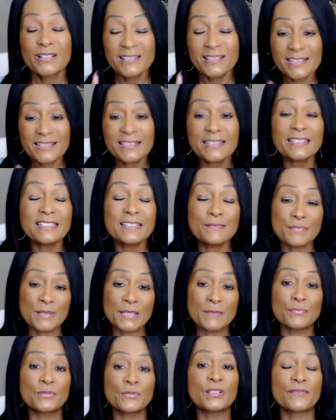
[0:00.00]

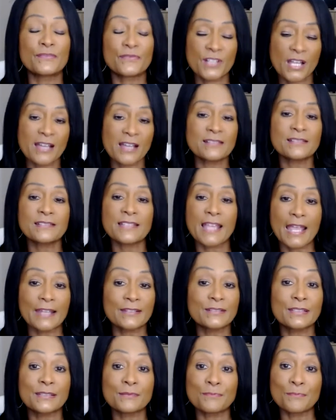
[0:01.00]
have
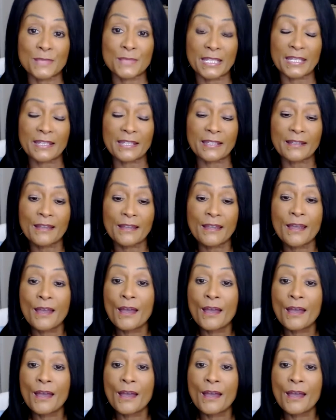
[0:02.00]
contacted me